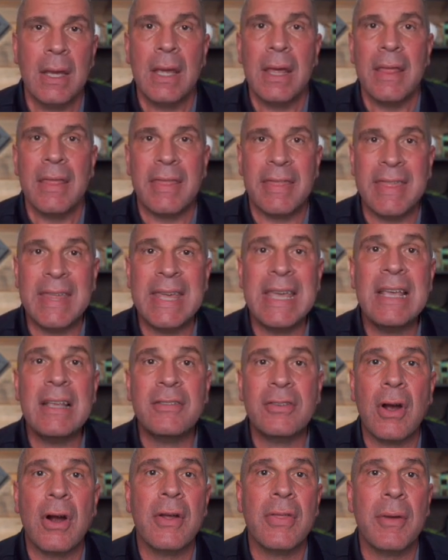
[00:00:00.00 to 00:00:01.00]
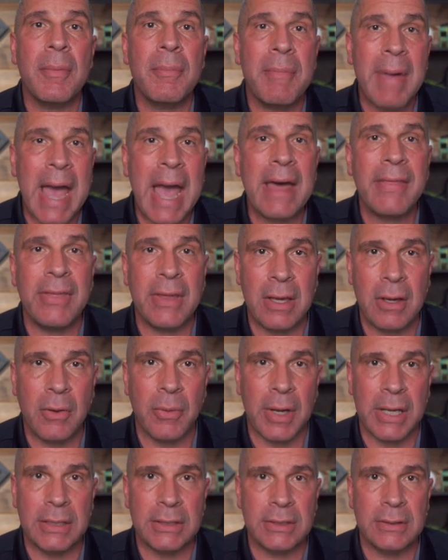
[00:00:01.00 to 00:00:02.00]
these are the math
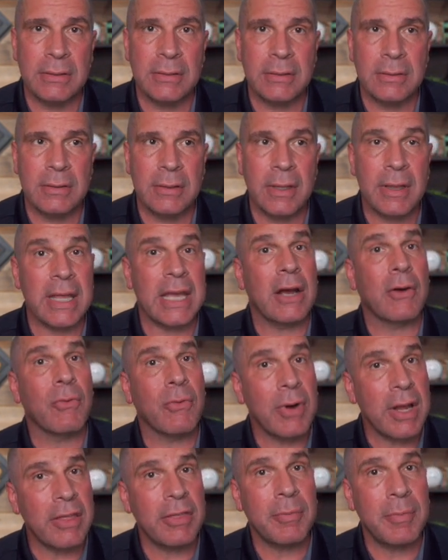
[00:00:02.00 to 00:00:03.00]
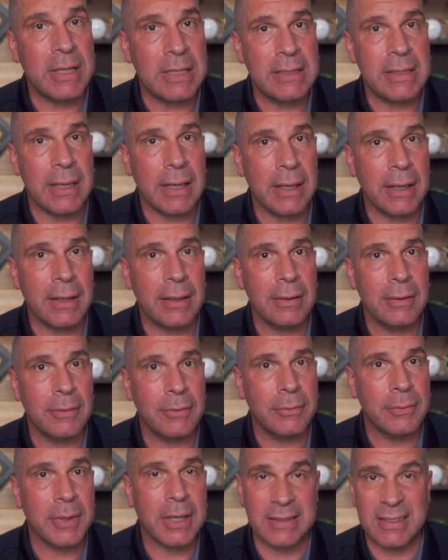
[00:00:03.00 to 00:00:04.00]
equations, the arithmetic,
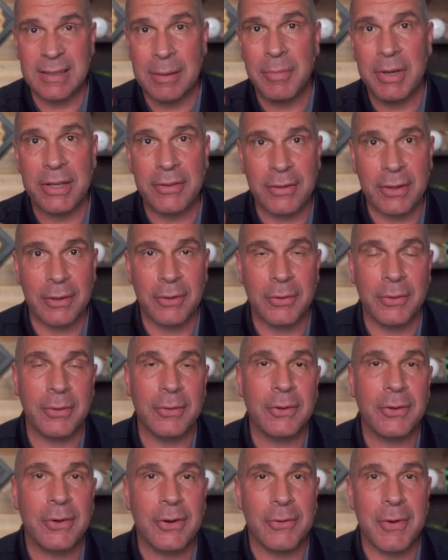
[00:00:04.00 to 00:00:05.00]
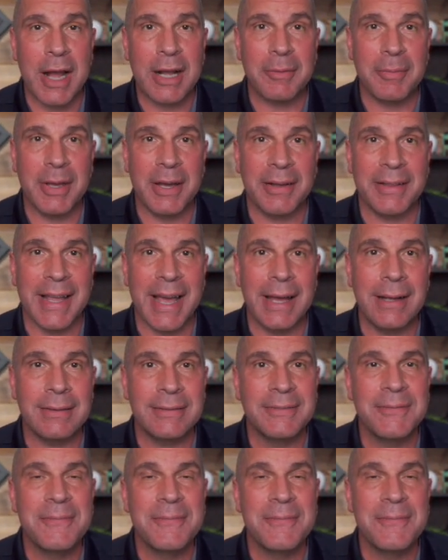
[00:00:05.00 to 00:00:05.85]
because somebody's going to correct me on that,